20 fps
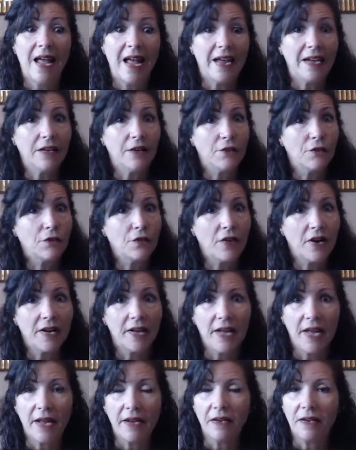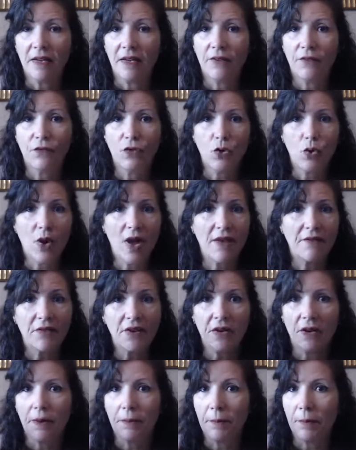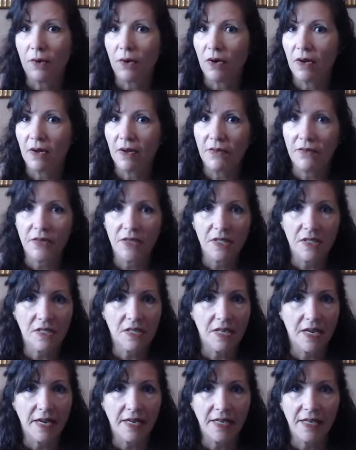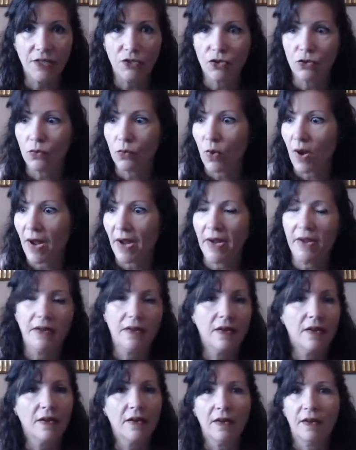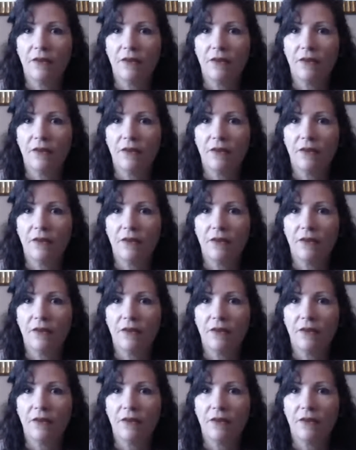And if you have a number of, listen, I need to write